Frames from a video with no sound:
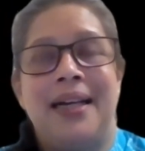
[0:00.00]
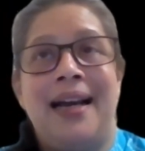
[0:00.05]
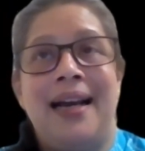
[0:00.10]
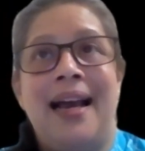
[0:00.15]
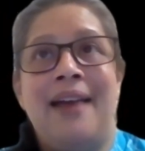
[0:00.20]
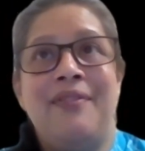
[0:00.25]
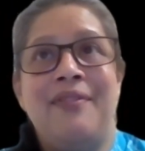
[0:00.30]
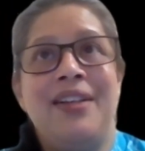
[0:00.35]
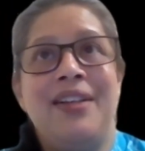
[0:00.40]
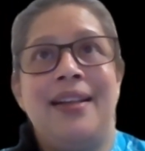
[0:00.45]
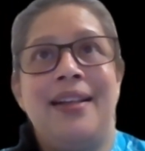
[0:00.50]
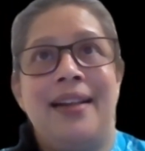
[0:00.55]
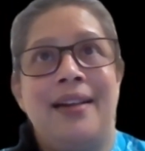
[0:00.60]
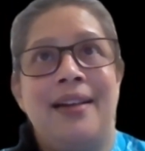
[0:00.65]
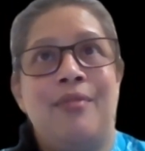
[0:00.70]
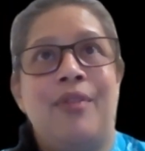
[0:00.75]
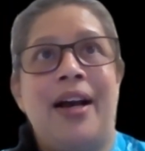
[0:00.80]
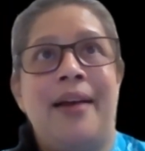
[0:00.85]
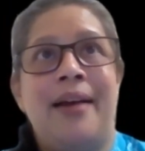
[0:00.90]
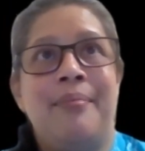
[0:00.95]
Having an
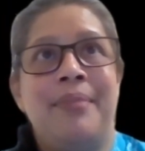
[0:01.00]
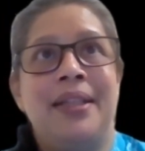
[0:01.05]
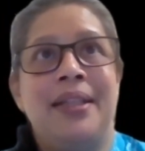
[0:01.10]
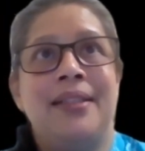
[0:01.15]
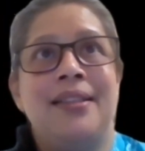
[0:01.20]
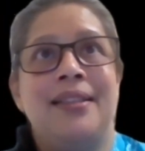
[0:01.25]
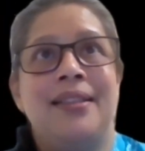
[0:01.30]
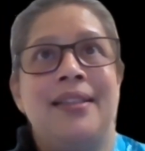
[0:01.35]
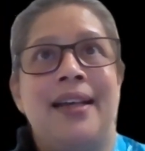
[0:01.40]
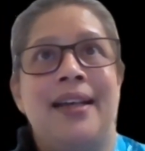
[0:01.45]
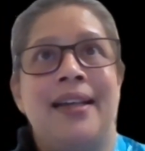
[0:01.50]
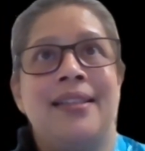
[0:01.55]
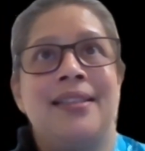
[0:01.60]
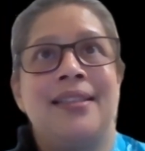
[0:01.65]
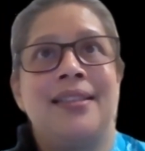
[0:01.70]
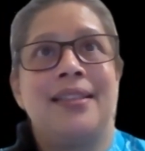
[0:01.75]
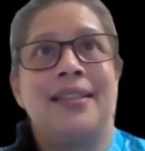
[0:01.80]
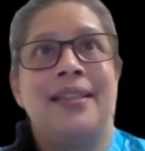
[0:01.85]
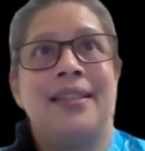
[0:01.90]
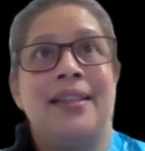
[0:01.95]
environment that
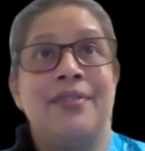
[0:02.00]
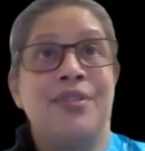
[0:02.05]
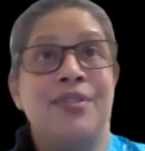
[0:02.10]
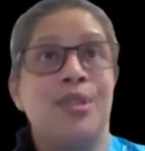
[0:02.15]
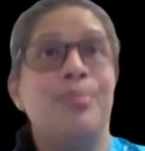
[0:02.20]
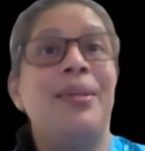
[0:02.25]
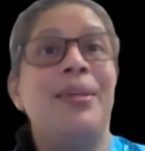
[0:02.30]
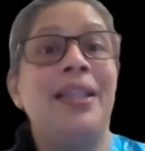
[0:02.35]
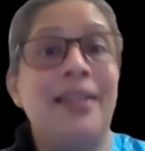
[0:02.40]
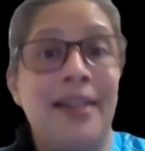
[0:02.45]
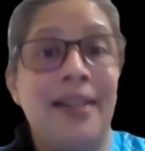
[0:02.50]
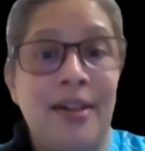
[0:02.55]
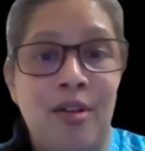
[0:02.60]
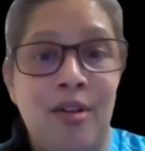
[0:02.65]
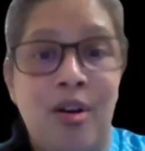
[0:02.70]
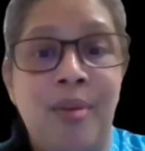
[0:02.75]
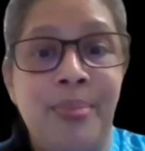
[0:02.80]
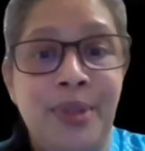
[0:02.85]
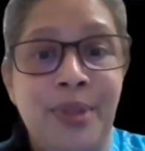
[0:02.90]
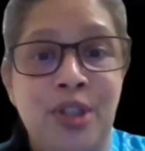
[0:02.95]
gives me that
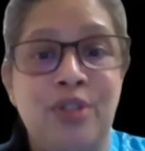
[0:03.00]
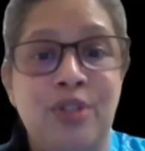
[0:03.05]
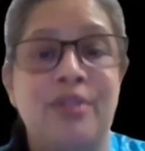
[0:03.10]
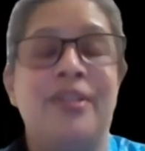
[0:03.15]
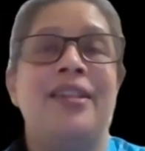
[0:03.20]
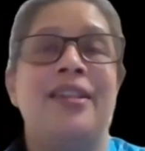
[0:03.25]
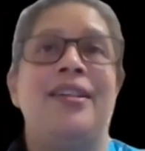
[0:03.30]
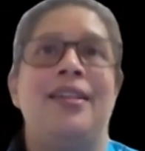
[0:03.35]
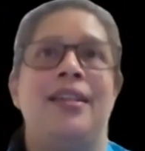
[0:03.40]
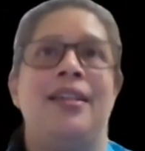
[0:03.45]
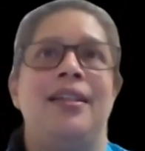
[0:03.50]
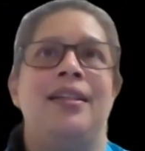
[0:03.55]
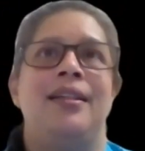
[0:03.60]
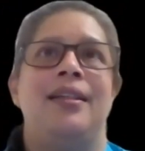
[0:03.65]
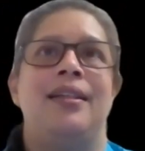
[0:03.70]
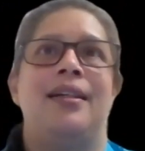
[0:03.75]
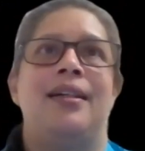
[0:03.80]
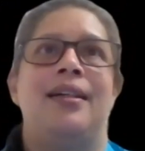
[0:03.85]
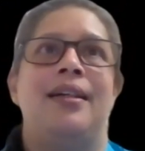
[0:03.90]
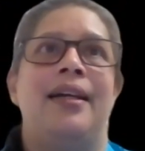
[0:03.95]
opportunity
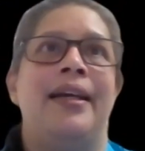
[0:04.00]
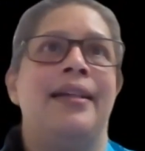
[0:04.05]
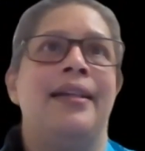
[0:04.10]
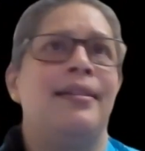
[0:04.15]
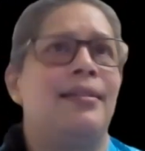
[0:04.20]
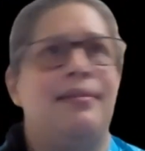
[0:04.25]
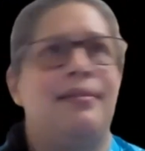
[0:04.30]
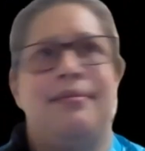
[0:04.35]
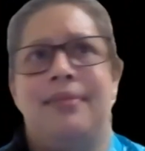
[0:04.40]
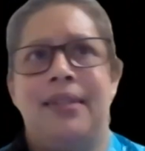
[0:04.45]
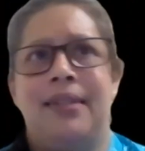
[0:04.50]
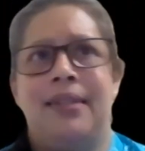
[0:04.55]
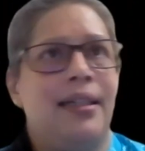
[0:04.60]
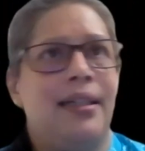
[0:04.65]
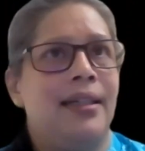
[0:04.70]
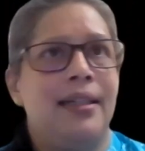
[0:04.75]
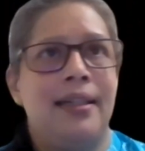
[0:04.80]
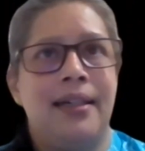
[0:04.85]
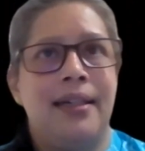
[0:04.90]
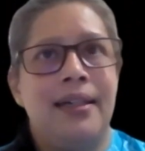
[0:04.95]
and
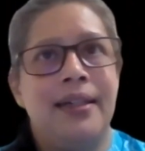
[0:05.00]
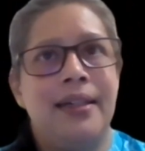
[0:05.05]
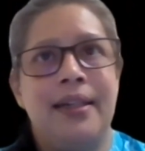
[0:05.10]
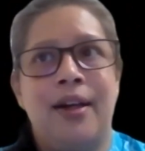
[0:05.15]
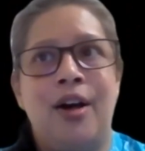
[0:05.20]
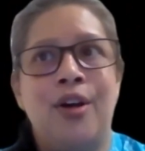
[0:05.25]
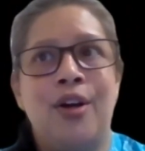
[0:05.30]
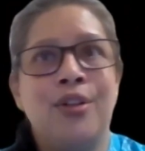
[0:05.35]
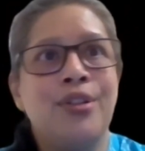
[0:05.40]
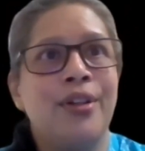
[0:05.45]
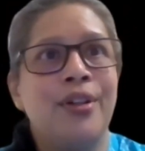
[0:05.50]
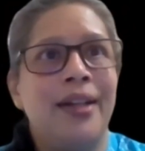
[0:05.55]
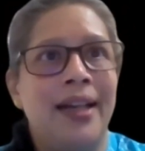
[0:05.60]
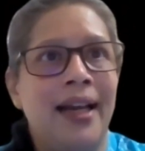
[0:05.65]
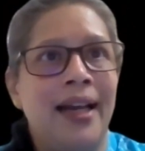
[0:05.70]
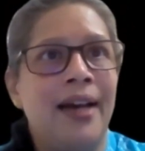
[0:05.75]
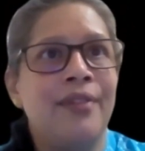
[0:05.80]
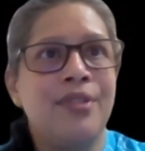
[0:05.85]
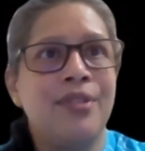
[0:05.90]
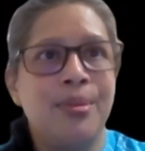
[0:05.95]
also
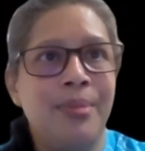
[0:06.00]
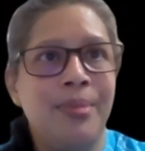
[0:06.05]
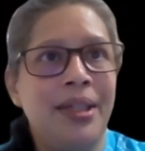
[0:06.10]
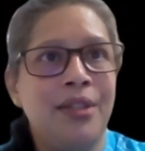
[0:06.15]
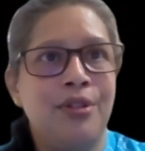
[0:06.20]
allows me